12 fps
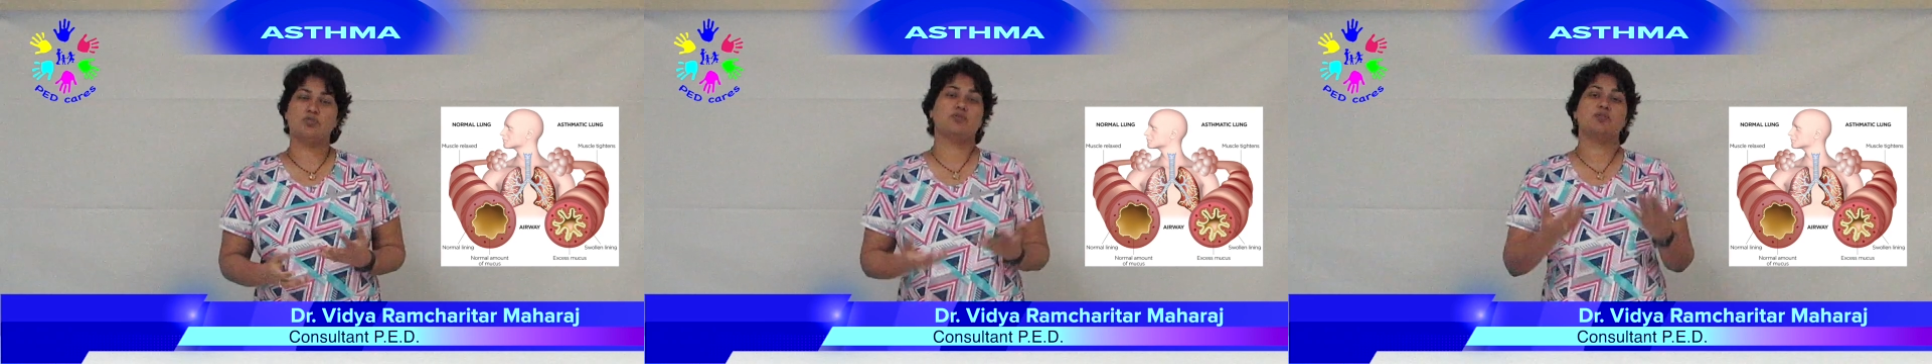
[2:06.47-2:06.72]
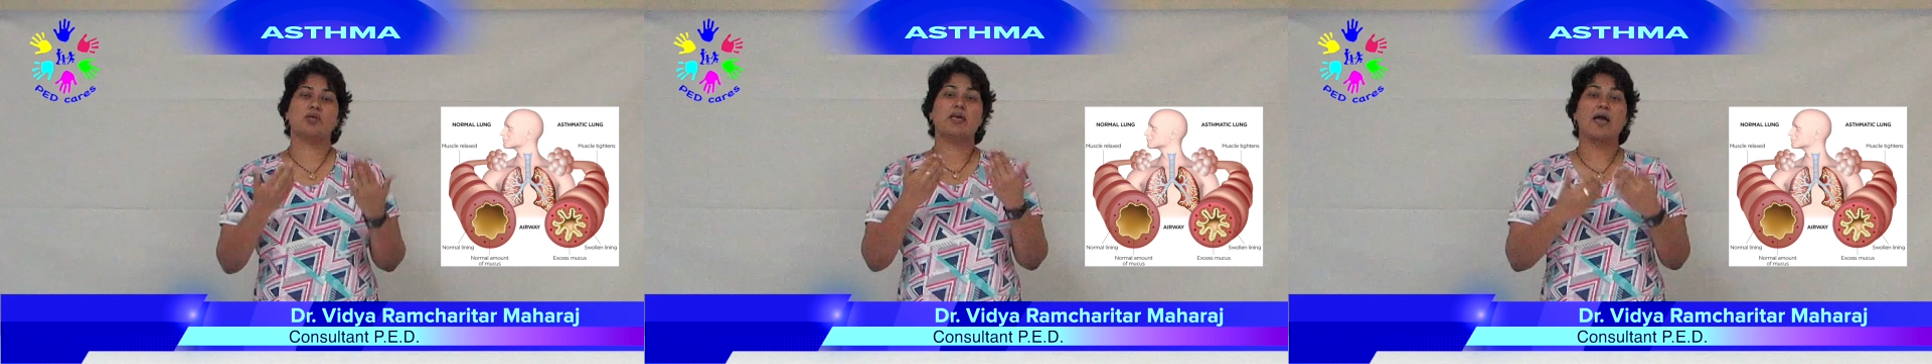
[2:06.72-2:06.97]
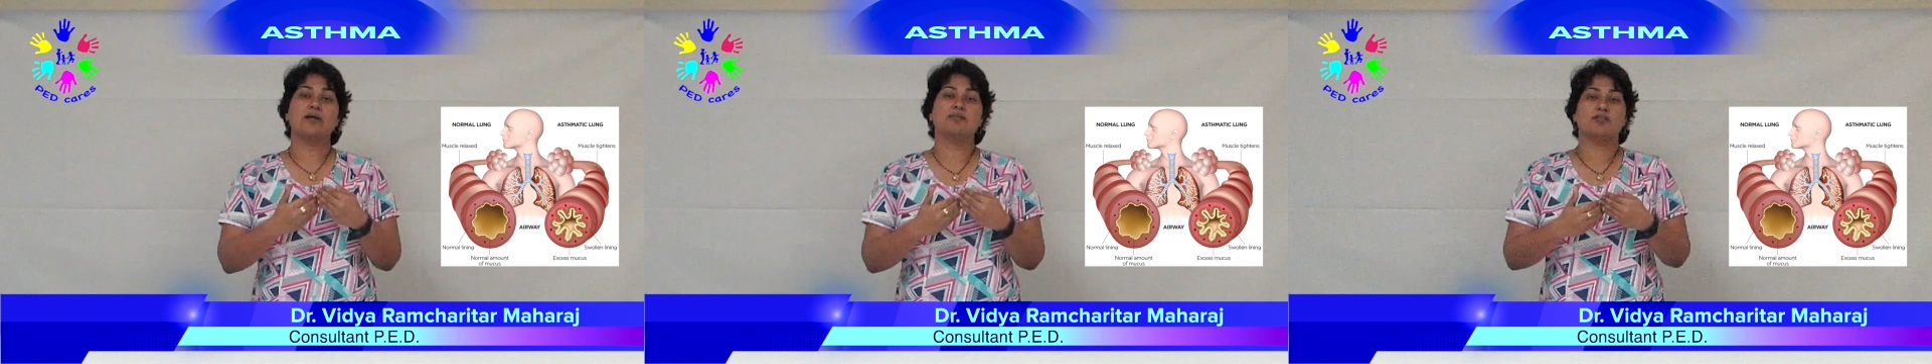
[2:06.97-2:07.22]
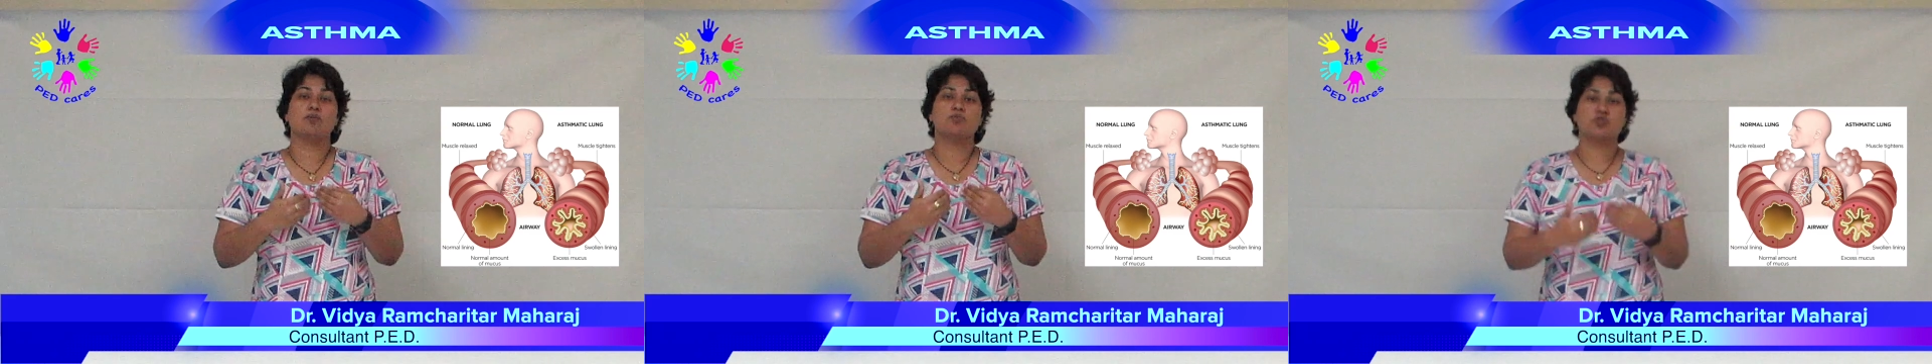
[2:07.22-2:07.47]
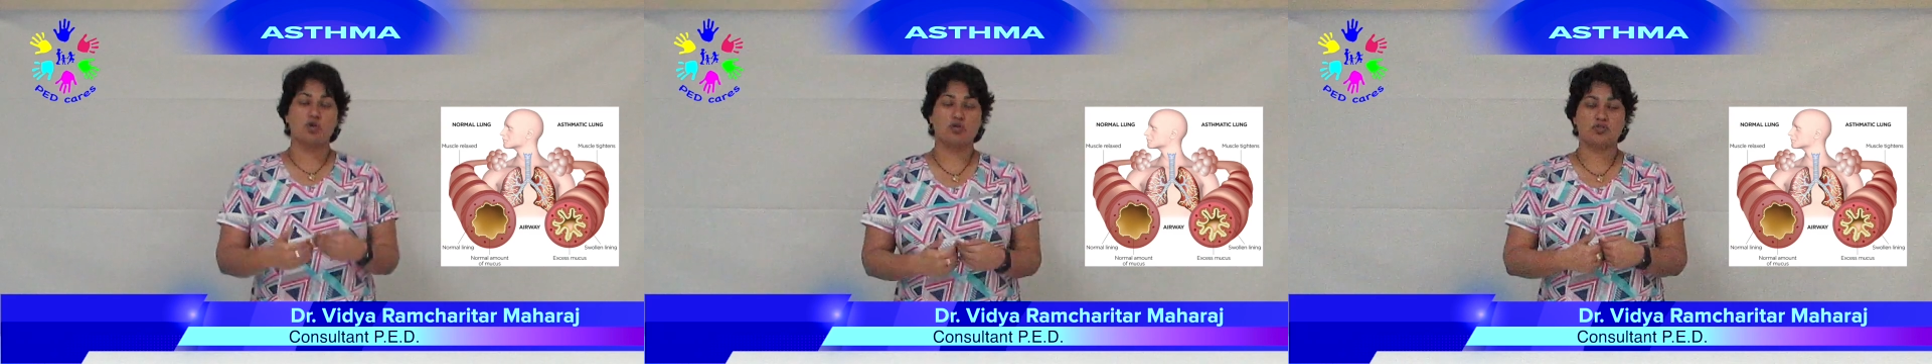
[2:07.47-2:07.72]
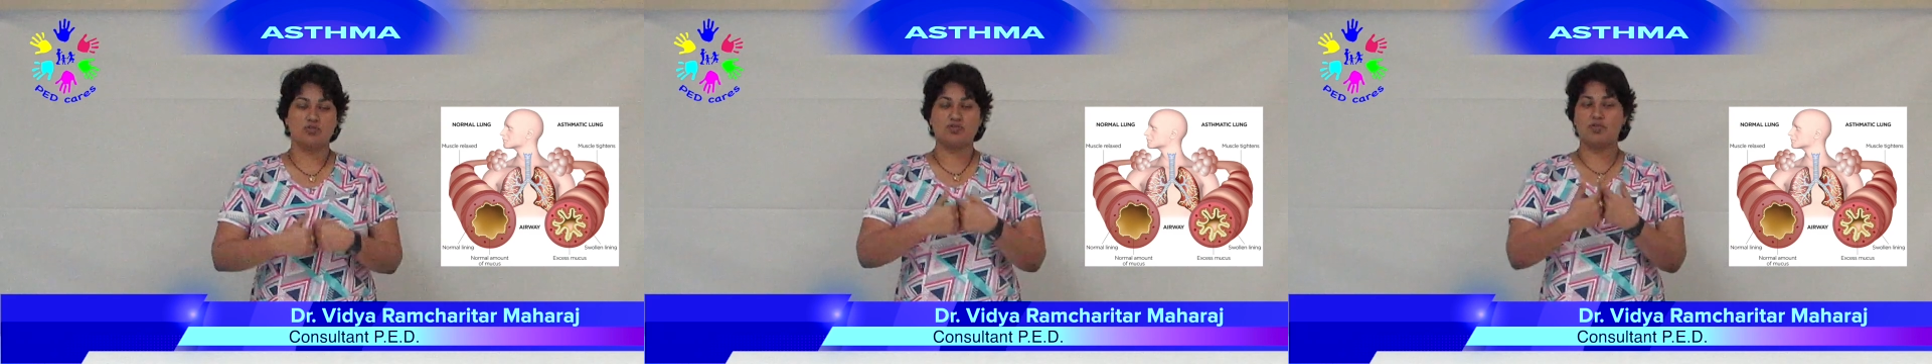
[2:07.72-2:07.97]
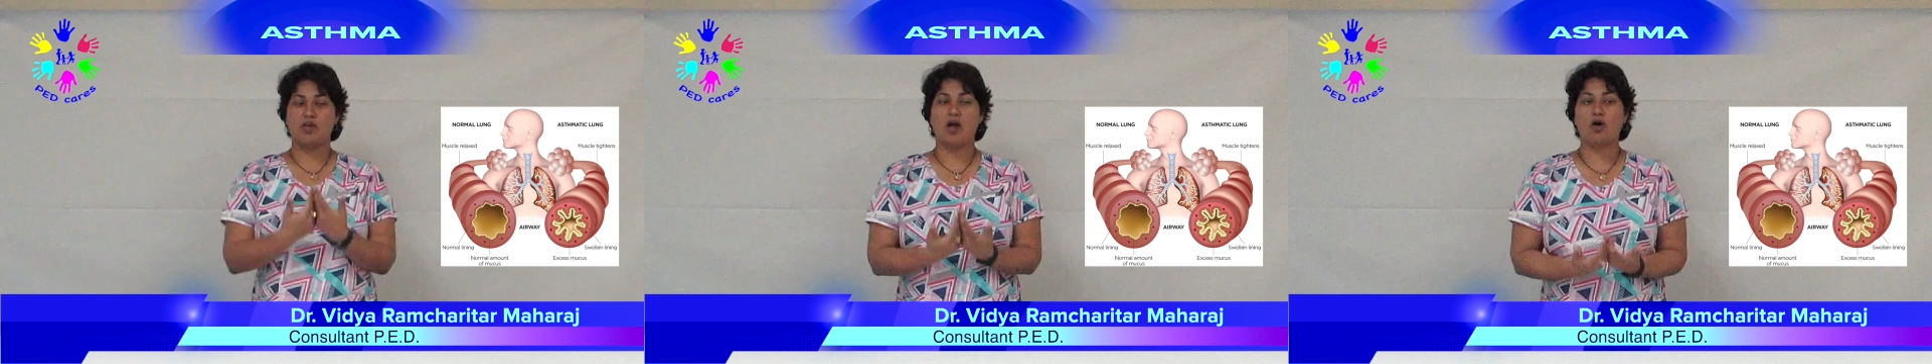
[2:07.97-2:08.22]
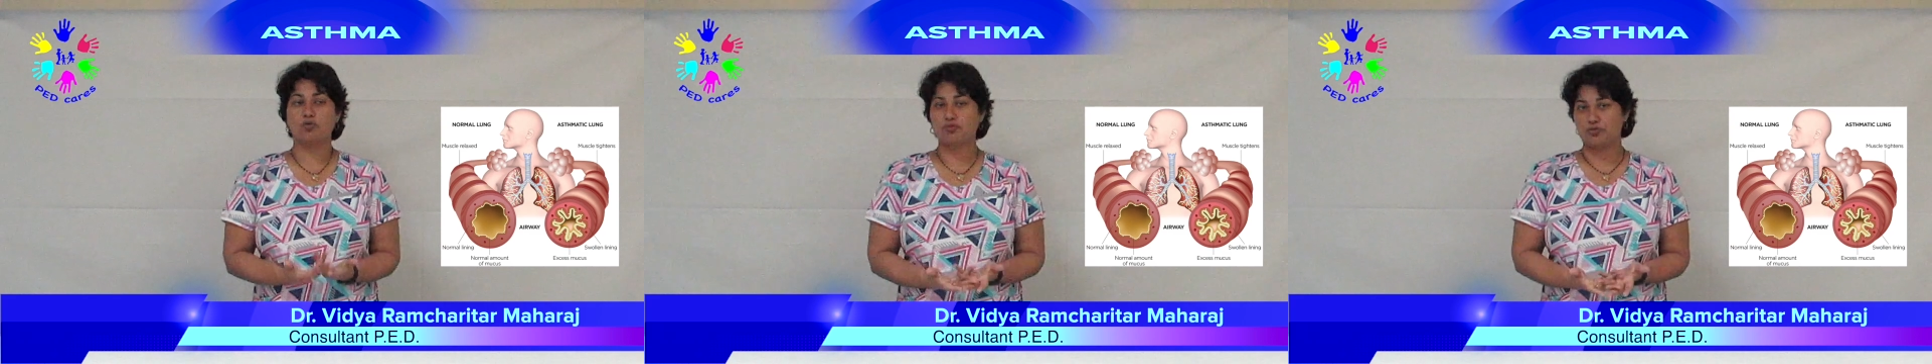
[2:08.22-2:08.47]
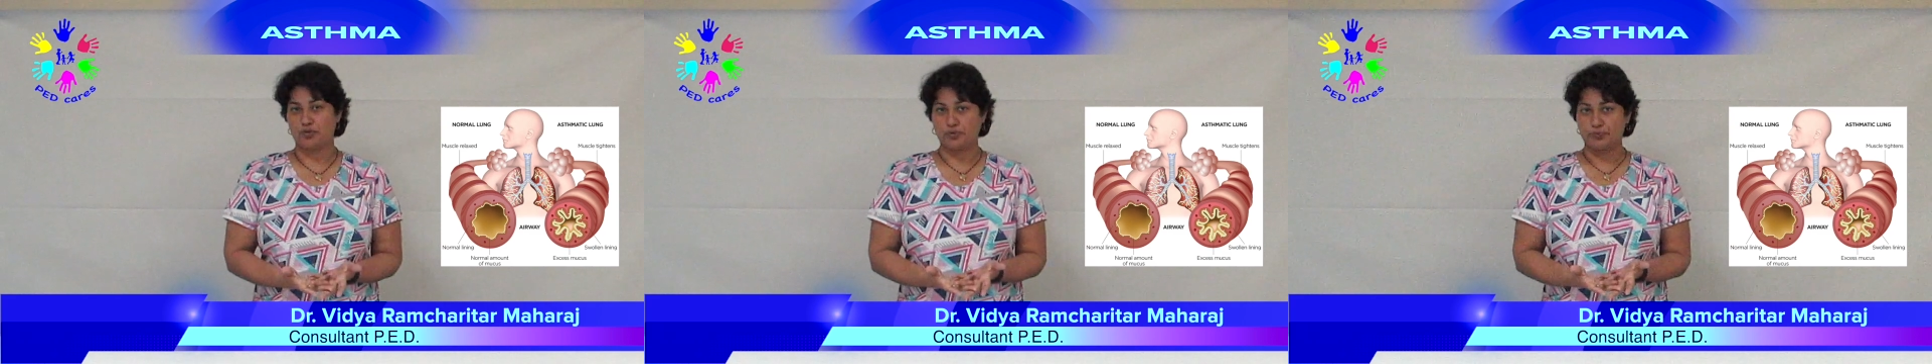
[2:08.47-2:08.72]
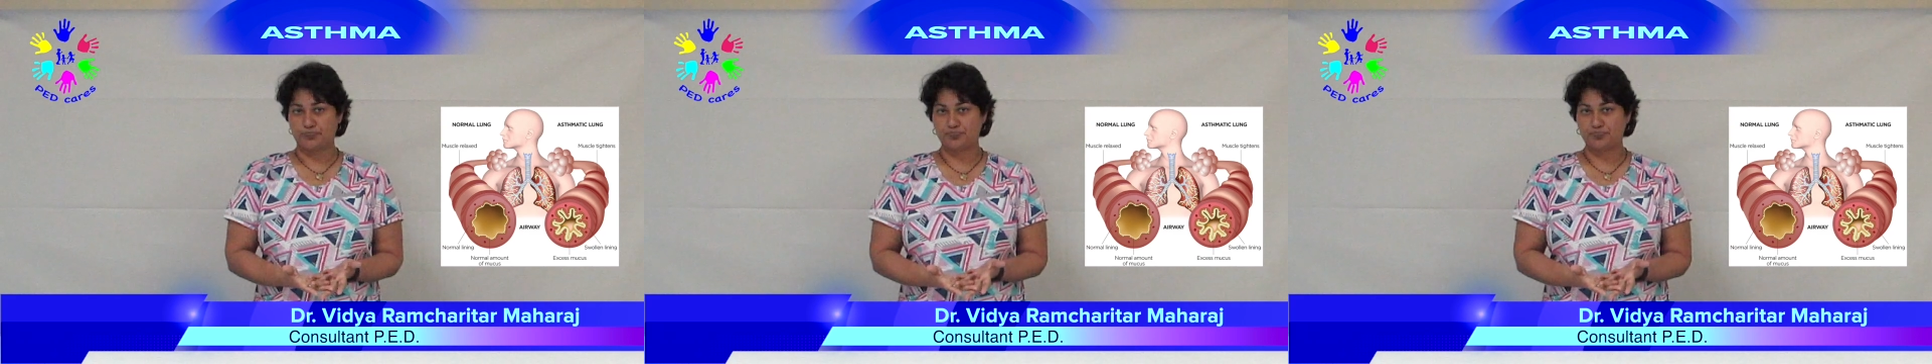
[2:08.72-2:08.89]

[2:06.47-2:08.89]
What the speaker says: you to get an obstruction to the outflow.